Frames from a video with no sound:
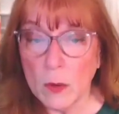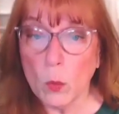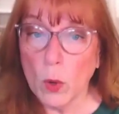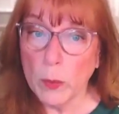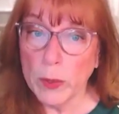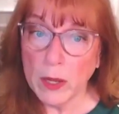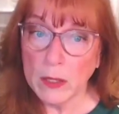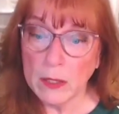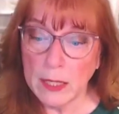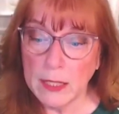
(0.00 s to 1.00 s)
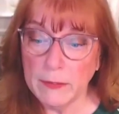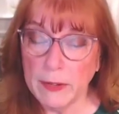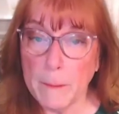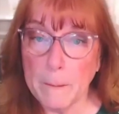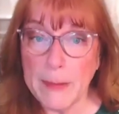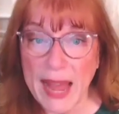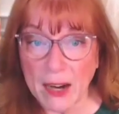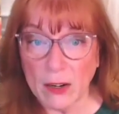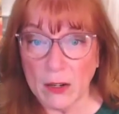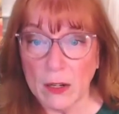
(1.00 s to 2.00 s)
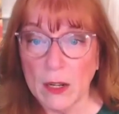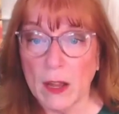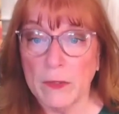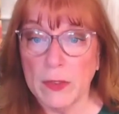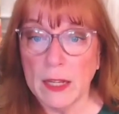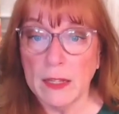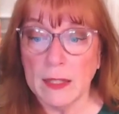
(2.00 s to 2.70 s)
what we call scientific matter of things,